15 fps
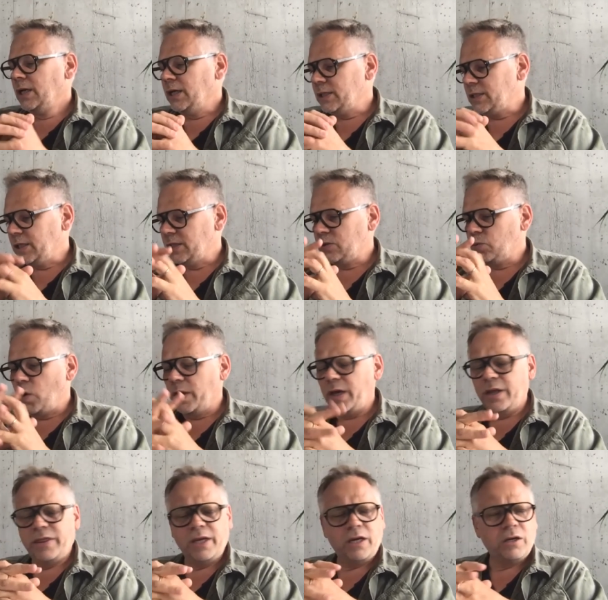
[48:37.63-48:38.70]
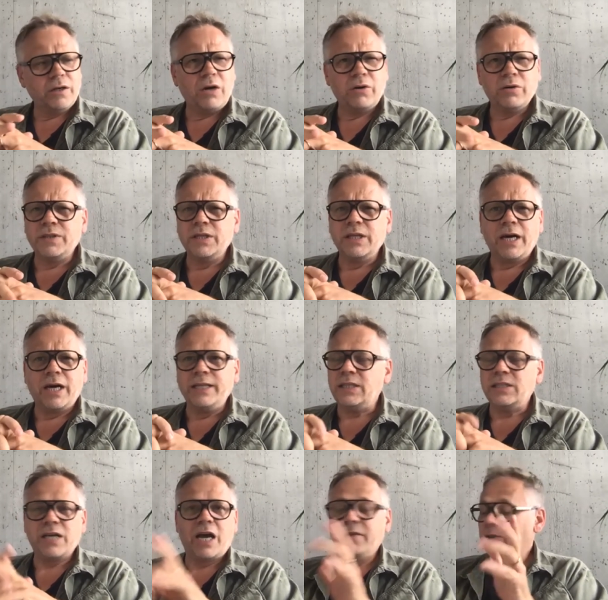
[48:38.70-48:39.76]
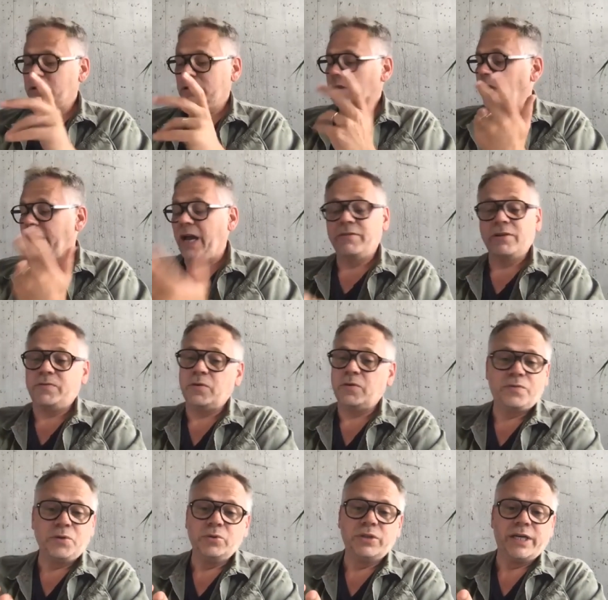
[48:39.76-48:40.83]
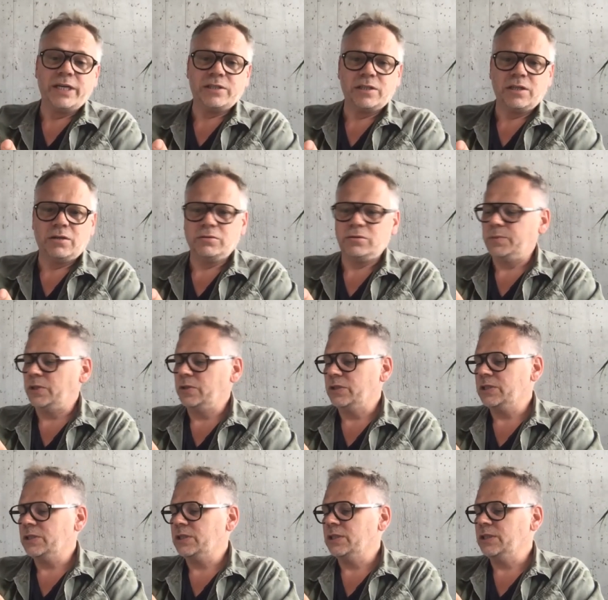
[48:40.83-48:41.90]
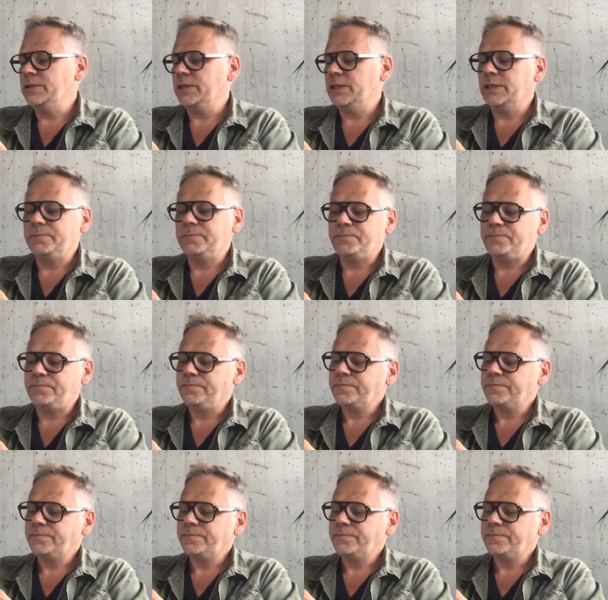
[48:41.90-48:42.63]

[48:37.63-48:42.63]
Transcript: It's it's one I think out of the 90s. I haven't I have it for a few days now to be honest. Uh, uh yeah, yeah